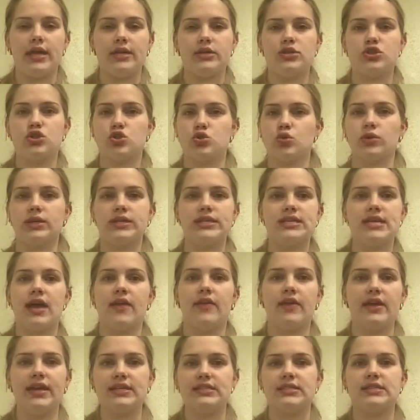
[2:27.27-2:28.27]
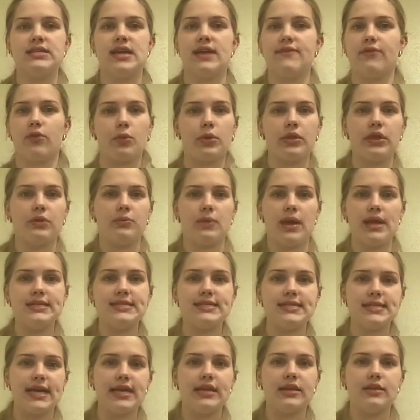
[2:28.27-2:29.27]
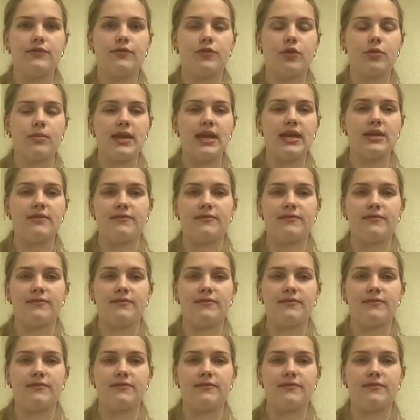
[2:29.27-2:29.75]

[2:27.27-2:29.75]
and storytelling has never really resonated for me.